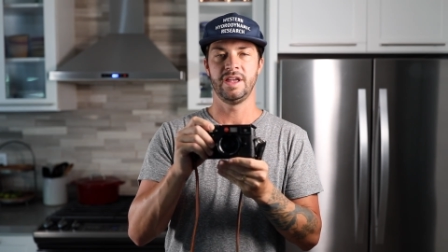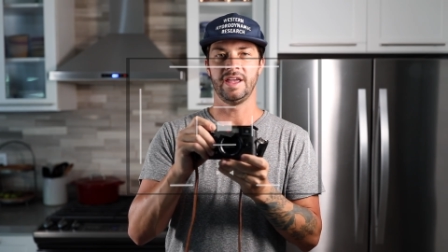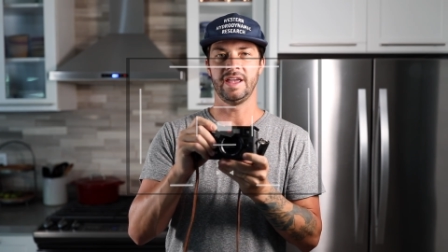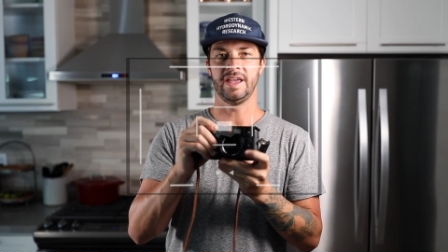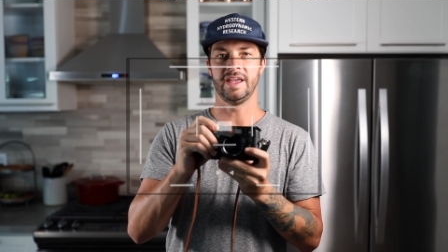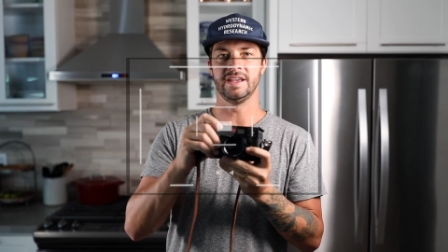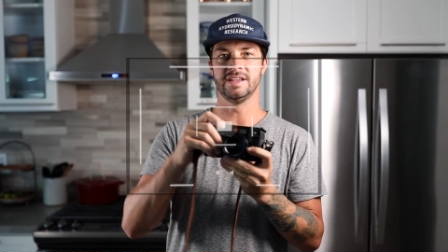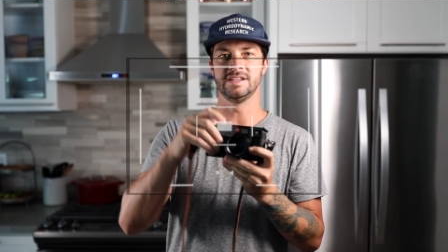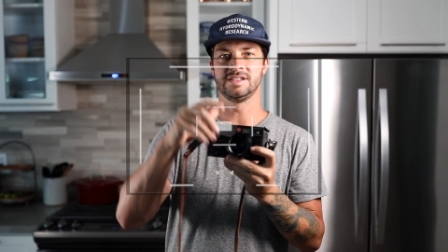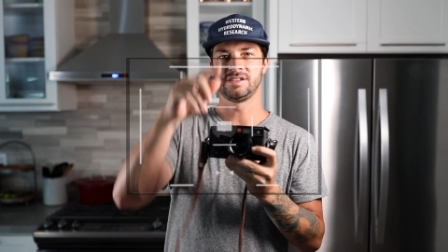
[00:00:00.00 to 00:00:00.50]

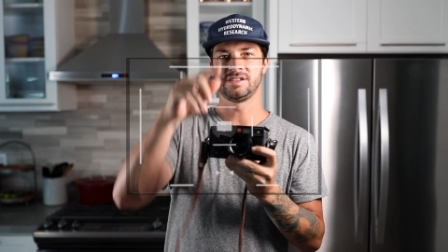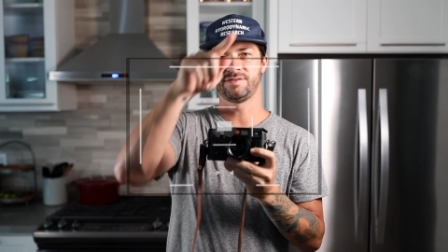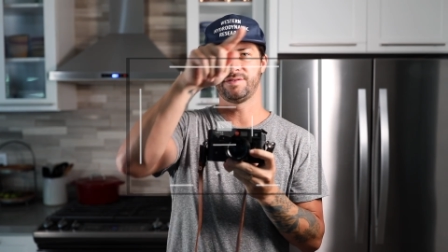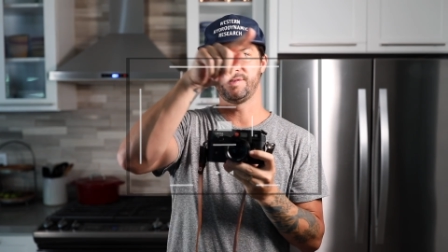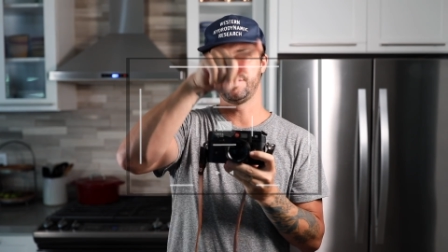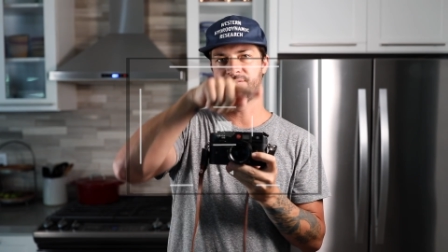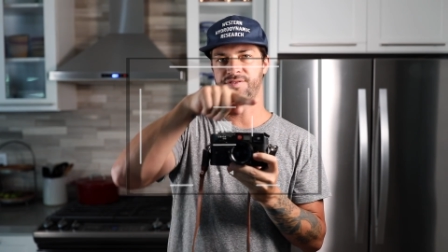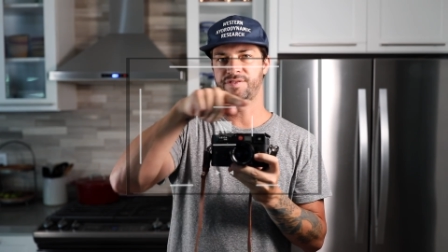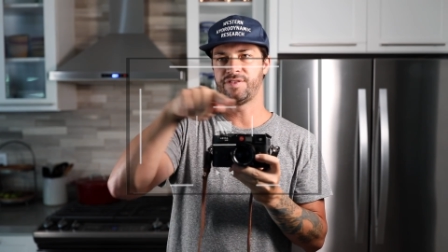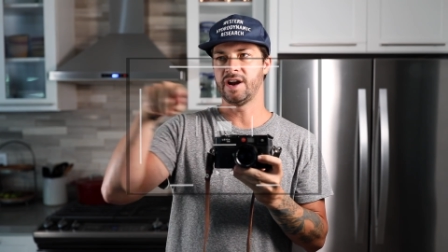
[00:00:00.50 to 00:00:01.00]
is
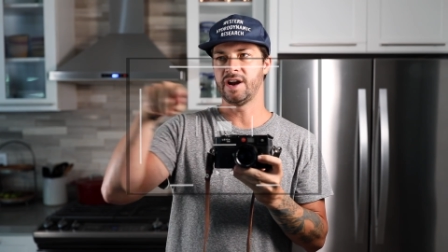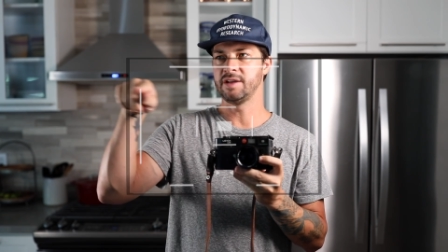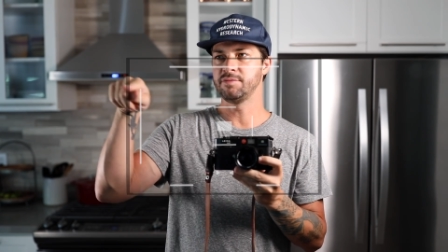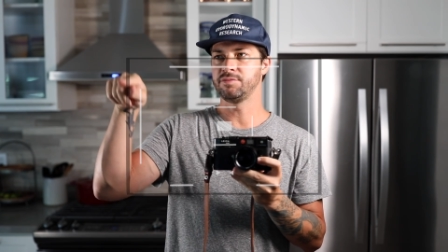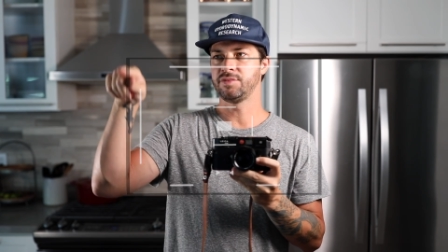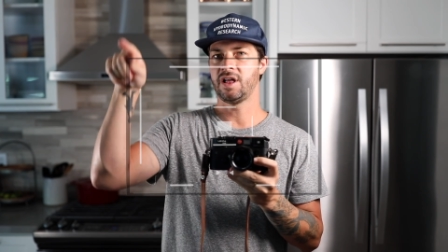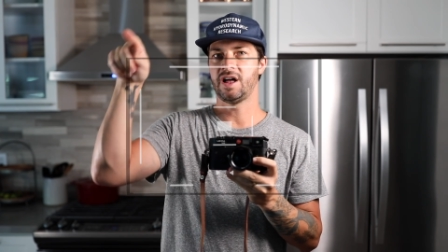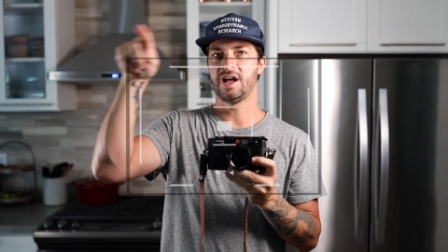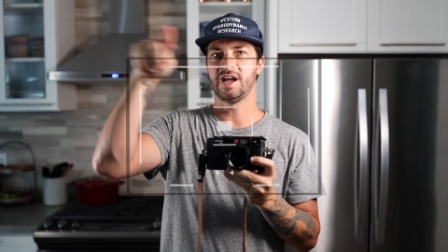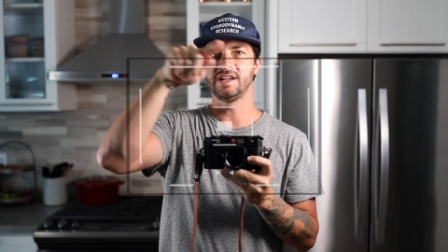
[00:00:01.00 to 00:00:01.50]

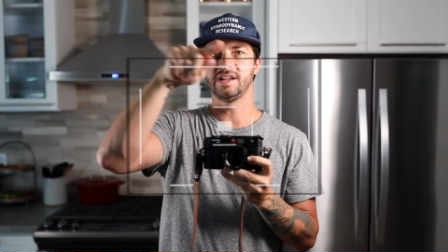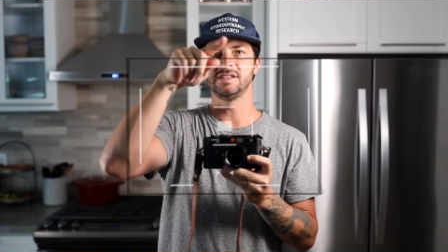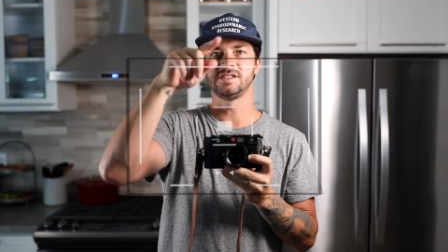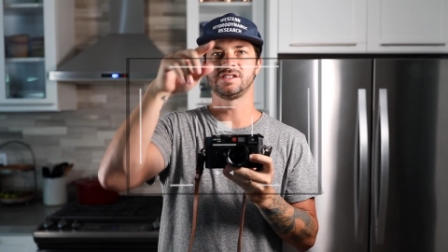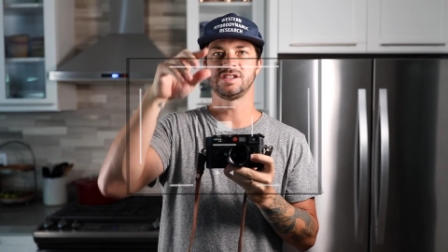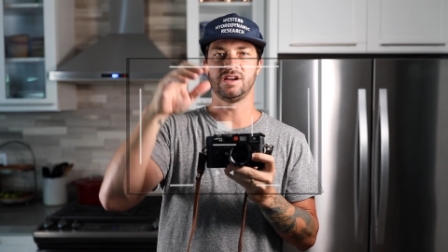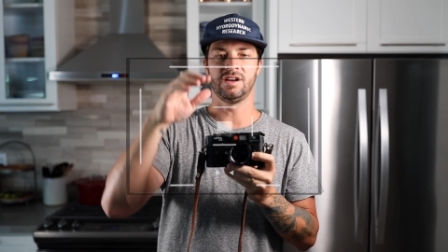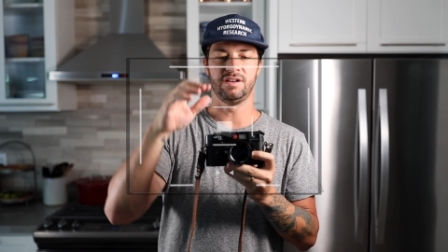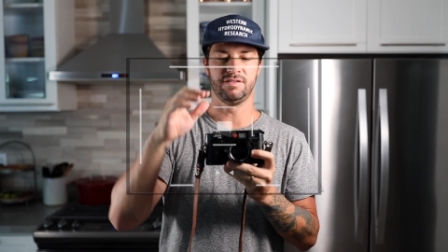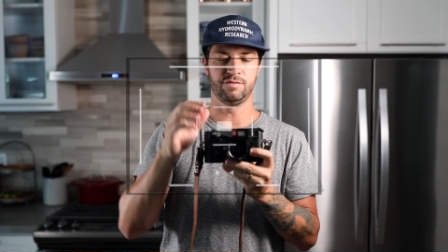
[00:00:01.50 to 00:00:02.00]
frame
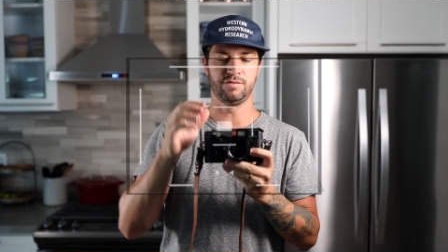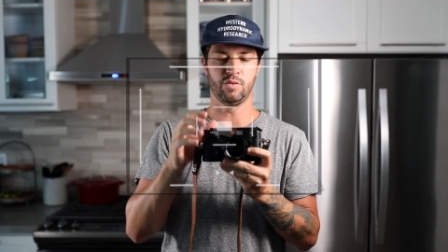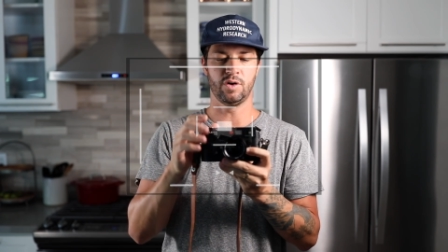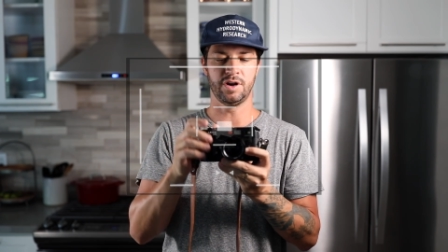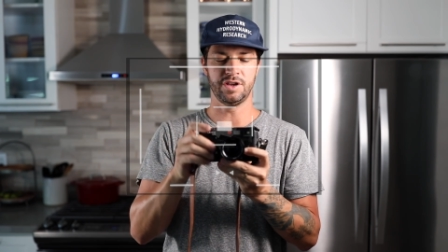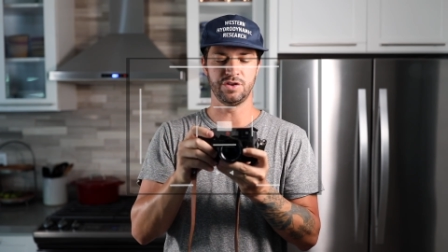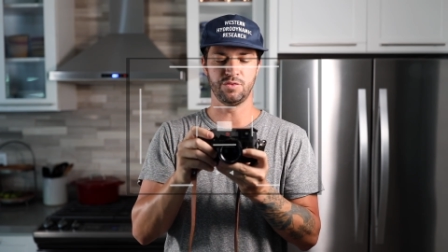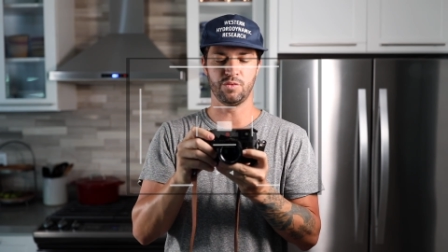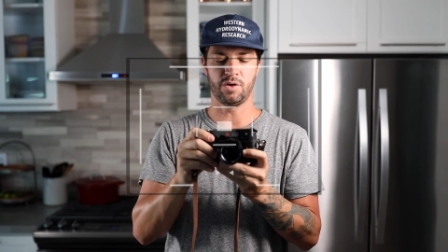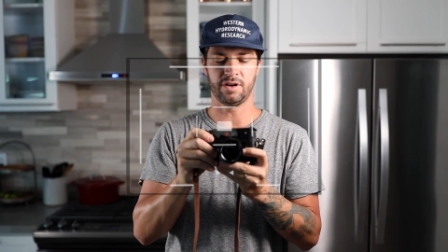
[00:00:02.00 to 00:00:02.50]
lines of
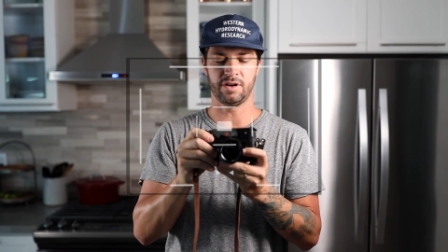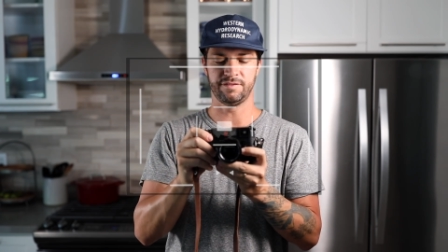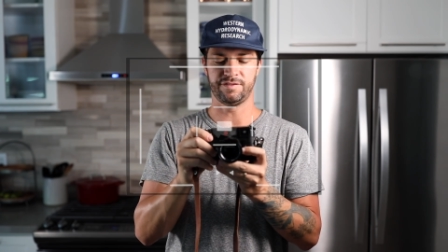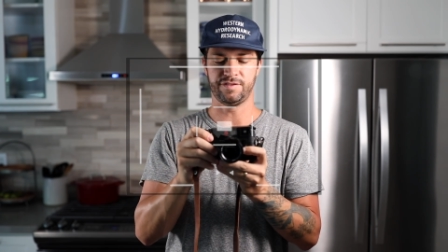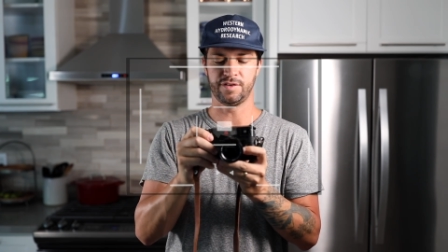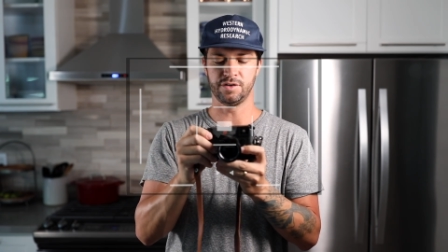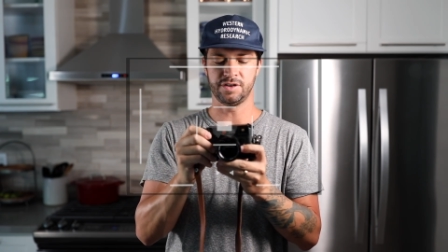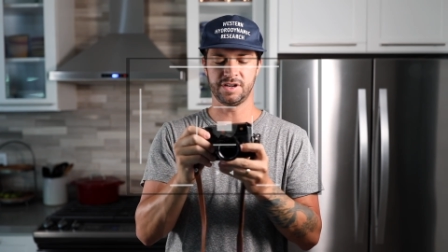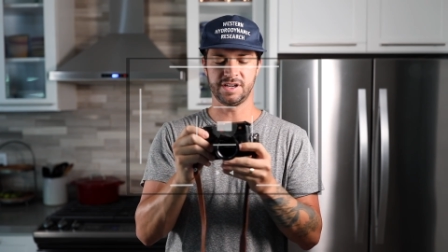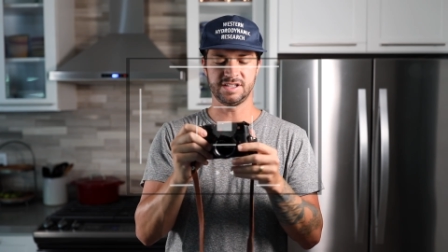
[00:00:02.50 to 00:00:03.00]
what you want in
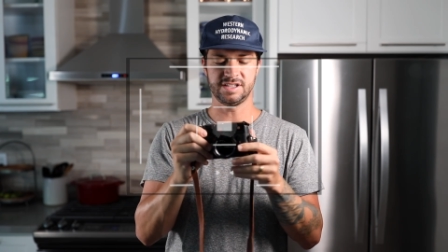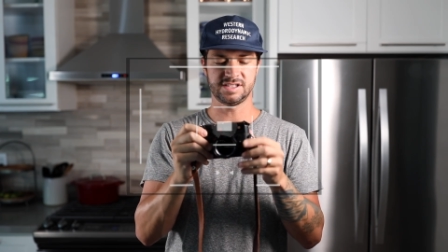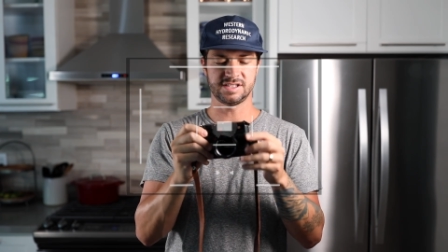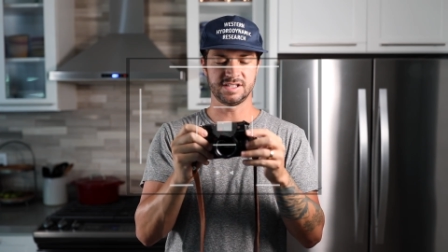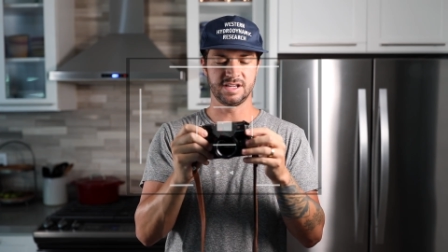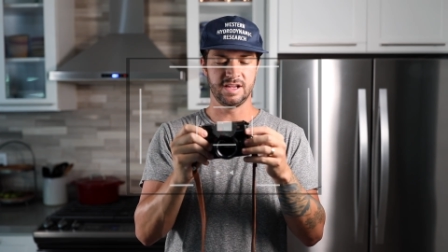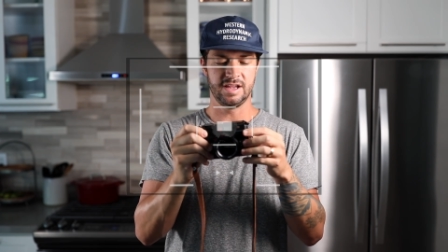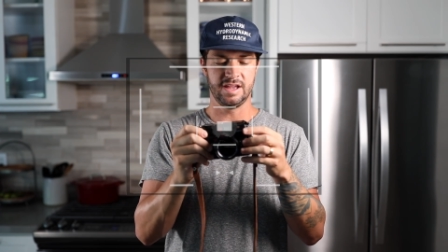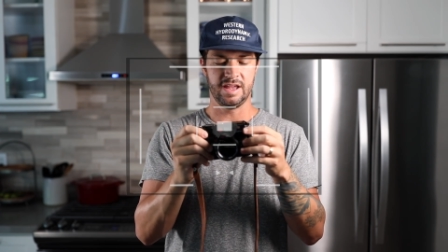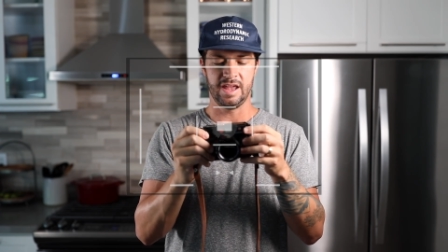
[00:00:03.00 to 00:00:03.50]
focus,